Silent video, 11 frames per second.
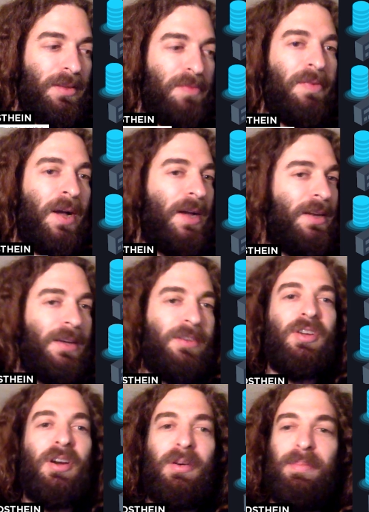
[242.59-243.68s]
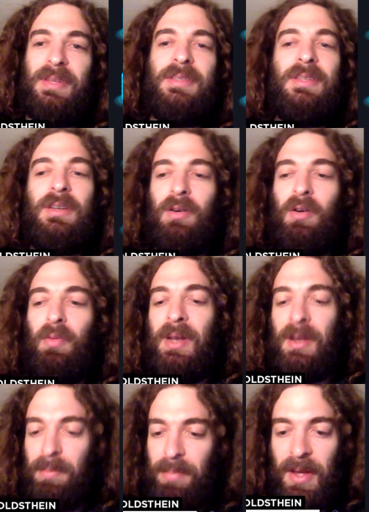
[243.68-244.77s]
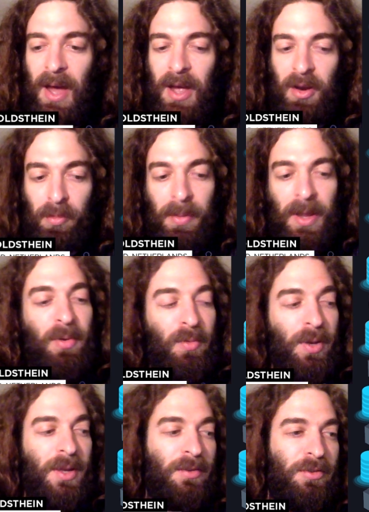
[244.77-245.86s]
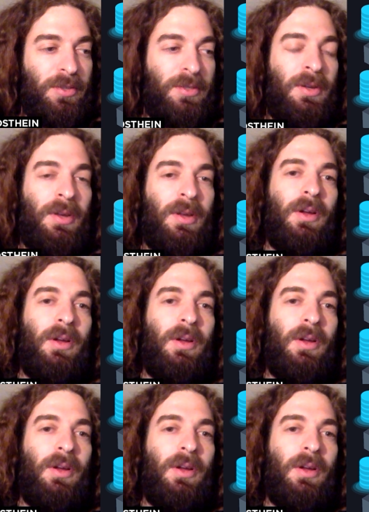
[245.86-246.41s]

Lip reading: defined like gRPC or OpenAPI, or maybe we can just